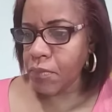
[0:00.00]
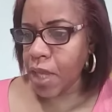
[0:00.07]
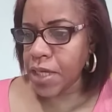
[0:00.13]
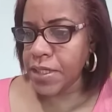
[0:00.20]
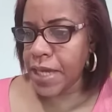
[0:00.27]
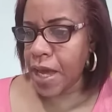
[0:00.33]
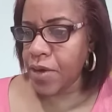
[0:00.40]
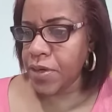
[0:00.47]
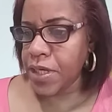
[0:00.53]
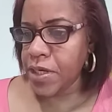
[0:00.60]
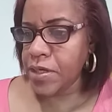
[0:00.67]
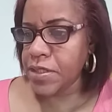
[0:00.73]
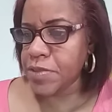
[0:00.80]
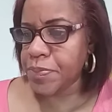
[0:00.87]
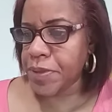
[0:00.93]
now,
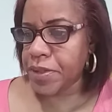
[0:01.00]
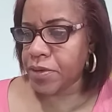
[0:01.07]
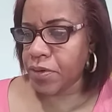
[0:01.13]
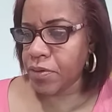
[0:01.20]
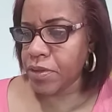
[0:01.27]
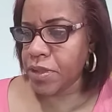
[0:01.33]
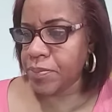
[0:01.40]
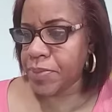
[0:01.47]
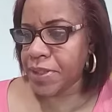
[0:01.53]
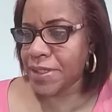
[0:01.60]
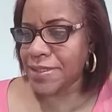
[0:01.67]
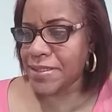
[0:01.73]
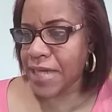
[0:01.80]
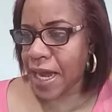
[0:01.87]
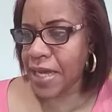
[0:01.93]
he has been currently been
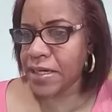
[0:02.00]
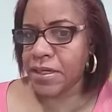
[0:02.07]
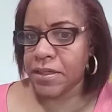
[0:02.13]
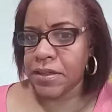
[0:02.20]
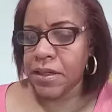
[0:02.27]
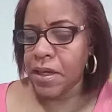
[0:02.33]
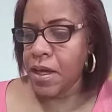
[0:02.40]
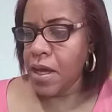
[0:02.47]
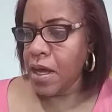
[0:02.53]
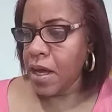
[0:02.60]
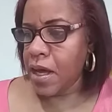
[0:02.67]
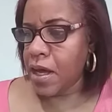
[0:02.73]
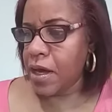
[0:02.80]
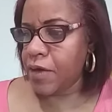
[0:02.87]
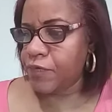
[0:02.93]
indicted
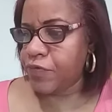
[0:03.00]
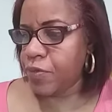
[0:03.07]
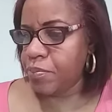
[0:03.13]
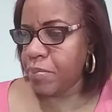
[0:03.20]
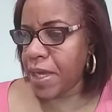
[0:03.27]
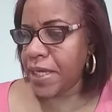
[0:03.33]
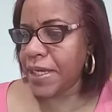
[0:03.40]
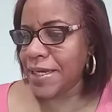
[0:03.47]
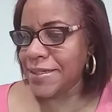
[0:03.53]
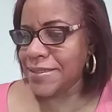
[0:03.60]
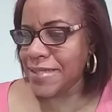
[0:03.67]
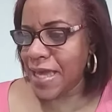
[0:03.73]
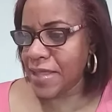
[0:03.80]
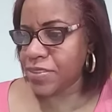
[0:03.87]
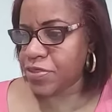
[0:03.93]
uh, for making
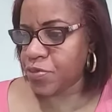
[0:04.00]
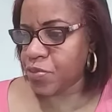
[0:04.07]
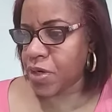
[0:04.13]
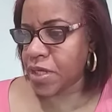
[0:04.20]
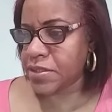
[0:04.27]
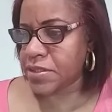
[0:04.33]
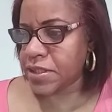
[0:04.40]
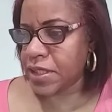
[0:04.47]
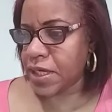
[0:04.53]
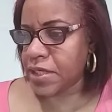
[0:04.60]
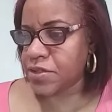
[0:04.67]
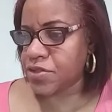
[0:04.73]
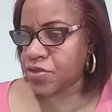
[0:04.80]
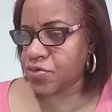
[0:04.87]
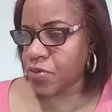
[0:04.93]
death threats
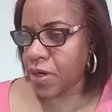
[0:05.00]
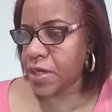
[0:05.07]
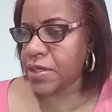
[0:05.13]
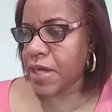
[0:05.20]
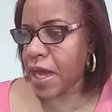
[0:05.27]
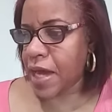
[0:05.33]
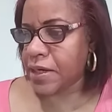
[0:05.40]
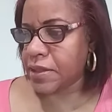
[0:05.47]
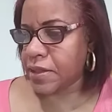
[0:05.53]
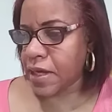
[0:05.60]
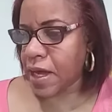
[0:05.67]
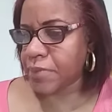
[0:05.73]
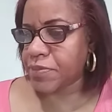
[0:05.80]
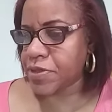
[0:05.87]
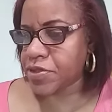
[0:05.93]
against Straight Outta
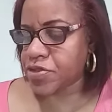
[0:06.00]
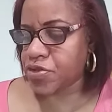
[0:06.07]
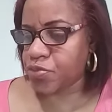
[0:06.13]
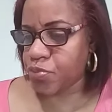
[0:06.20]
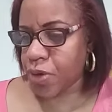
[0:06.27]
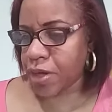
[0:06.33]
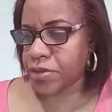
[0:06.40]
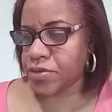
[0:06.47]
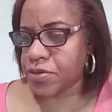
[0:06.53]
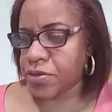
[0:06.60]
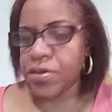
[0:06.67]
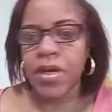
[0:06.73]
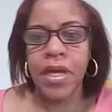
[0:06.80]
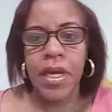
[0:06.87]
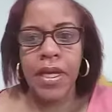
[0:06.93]
Compton's
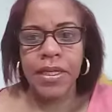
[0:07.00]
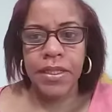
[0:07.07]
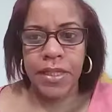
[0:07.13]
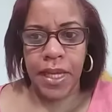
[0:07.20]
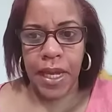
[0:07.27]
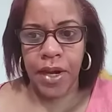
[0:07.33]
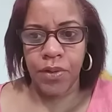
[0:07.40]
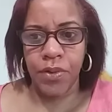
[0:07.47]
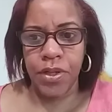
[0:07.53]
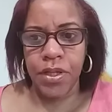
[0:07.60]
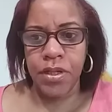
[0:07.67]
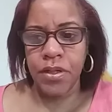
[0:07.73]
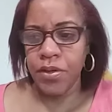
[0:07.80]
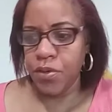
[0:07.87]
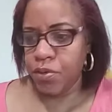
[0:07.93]
director,
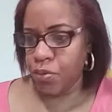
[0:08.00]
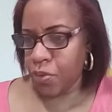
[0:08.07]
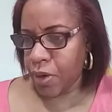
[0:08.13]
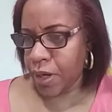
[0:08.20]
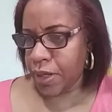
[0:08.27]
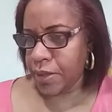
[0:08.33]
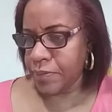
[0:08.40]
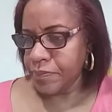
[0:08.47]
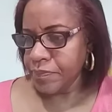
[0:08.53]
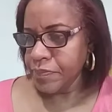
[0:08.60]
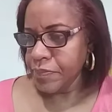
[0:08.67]
Gary Gray.